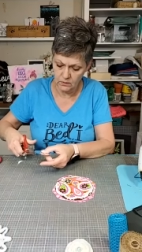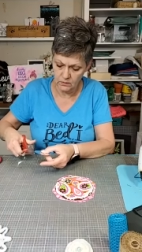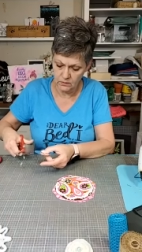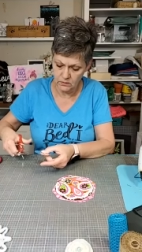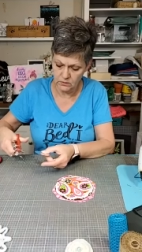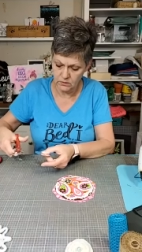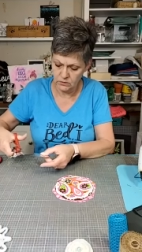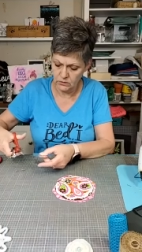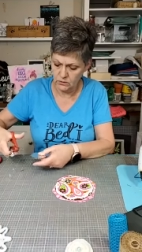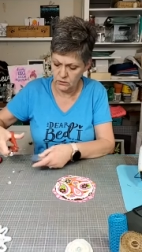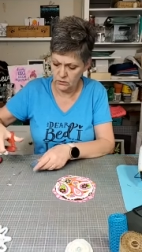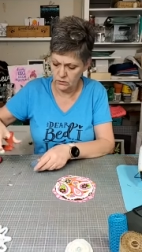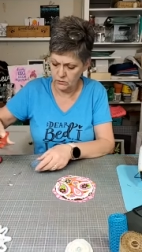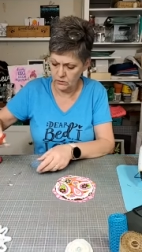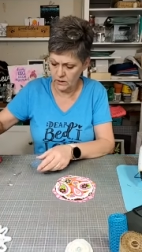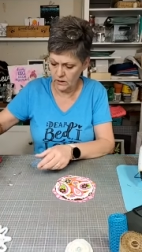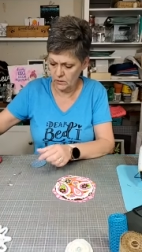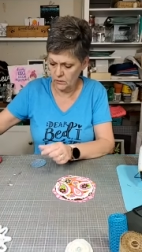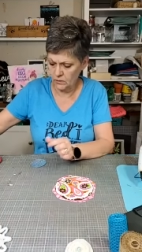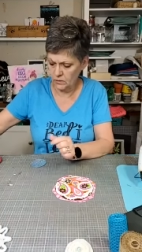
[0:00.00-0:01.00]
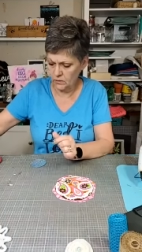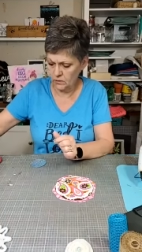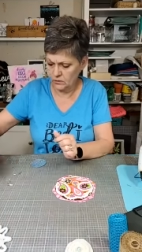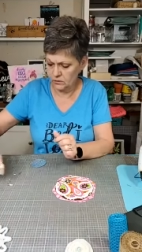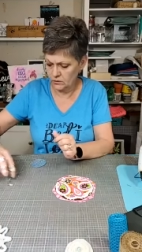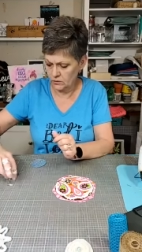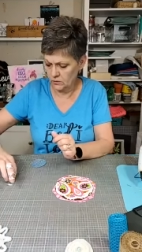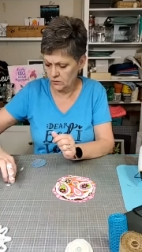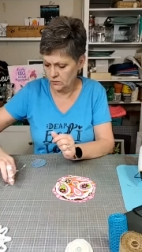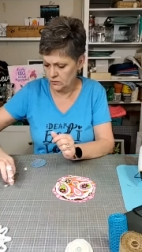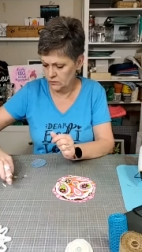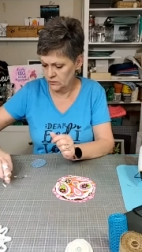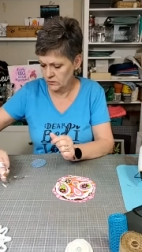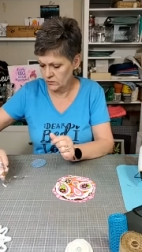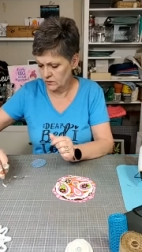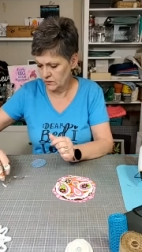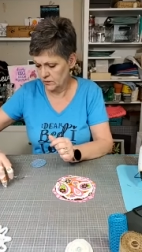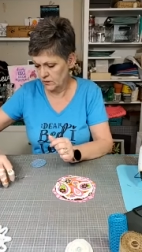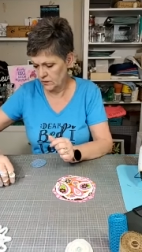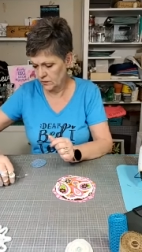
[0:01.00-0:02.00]
was it Dollarama or Dollar
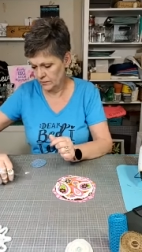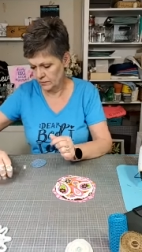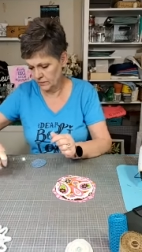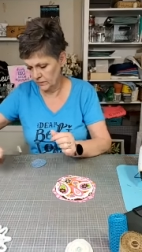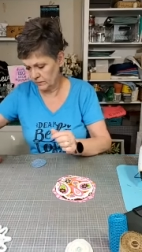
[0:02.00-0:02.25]
Tree?